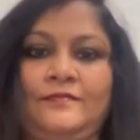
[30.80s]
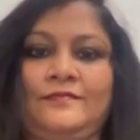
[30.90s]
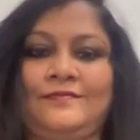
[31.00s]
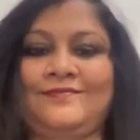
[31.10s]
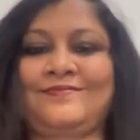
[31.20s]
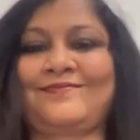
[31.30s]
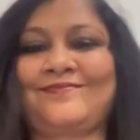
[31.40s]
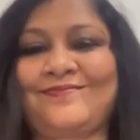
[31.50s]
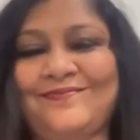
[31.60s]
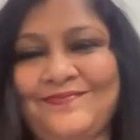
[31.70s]

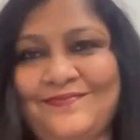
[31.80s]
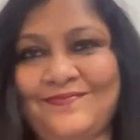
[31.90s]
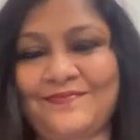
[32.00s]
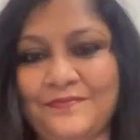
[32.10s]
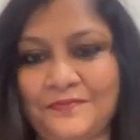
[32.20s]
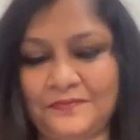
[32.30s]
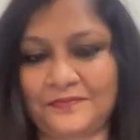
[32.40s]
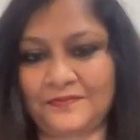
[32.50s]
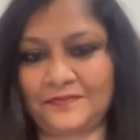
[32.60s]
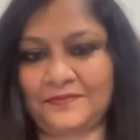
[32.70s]

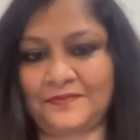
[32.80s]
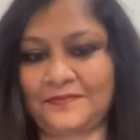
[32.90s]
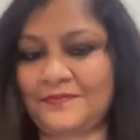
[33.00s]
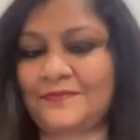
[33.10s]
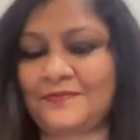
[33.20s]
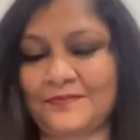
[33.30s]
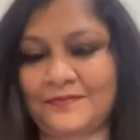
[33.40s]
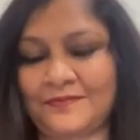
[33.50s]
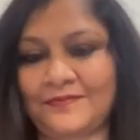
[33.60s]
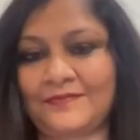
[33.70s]

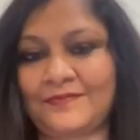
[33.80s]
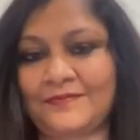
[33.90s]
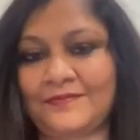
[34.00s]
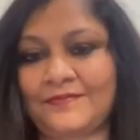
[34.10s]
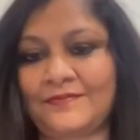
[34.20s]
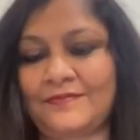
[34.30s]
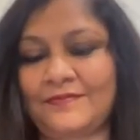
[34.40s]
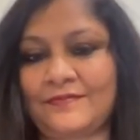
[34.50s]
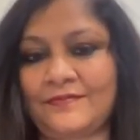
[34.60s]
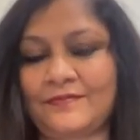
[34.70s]

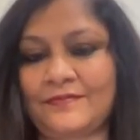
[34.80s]
(not speaking)